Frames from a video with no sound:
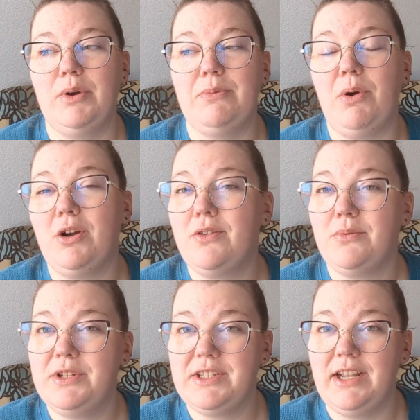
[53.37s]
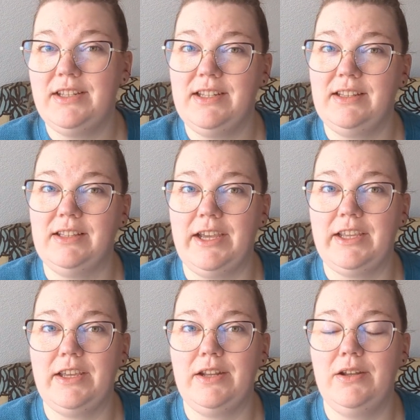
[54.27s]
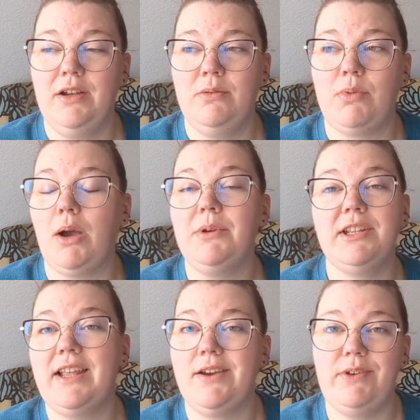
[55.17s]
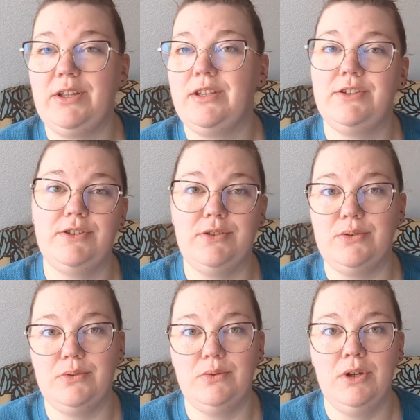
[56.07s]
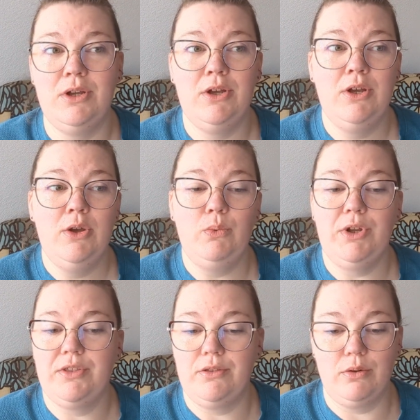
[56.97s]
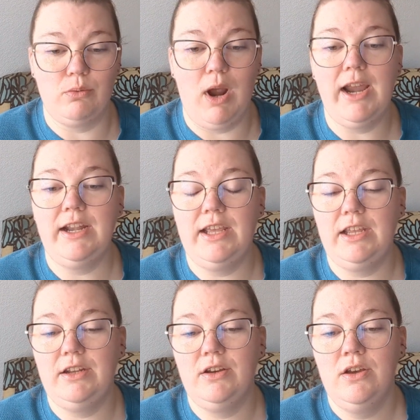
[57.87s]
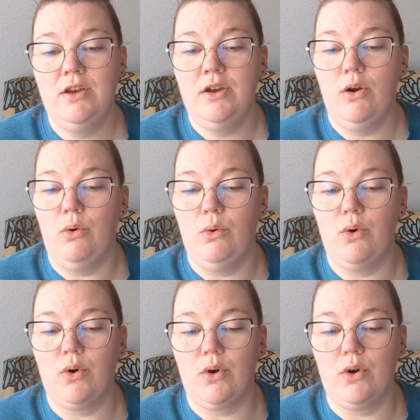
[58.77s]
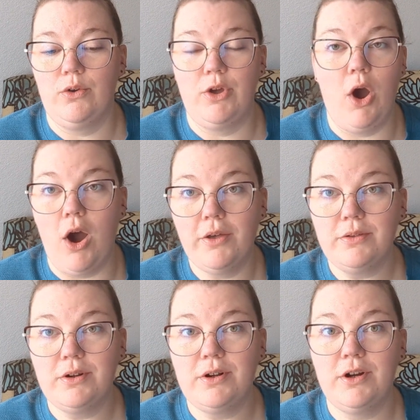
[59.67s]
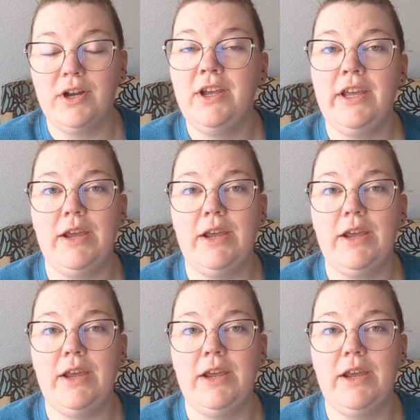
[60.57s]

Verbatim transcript: But part of the reason I didn't like it probably didn't have anything to do with the writing or the author.